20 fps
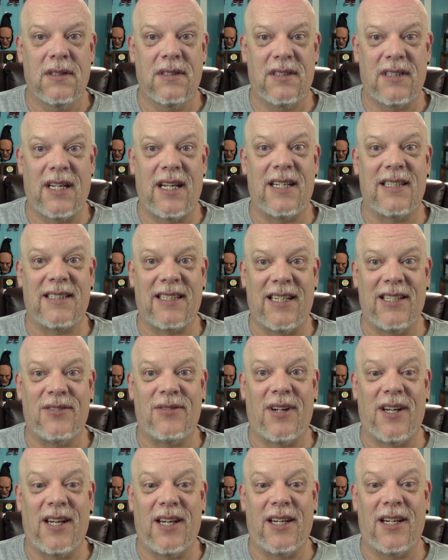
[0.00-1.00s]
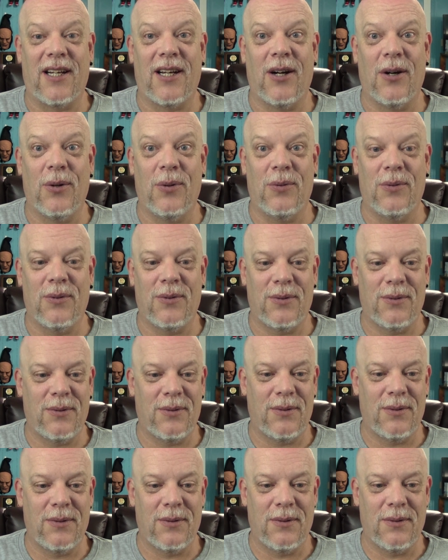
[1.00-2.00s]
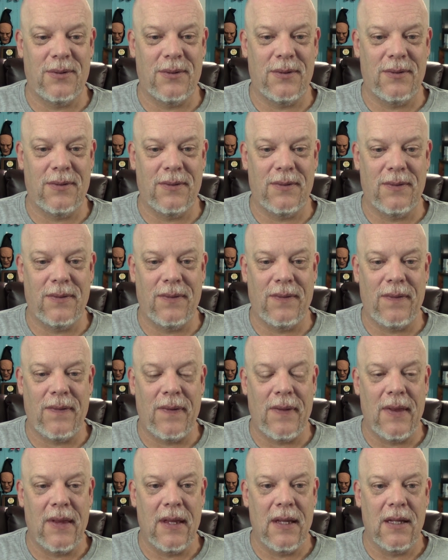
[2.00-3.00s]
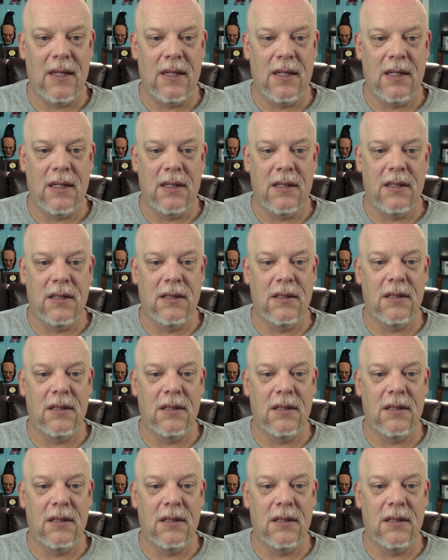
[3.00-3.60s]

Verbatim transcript: Sasuke's ready to go. Don't be foolish, Sasuke.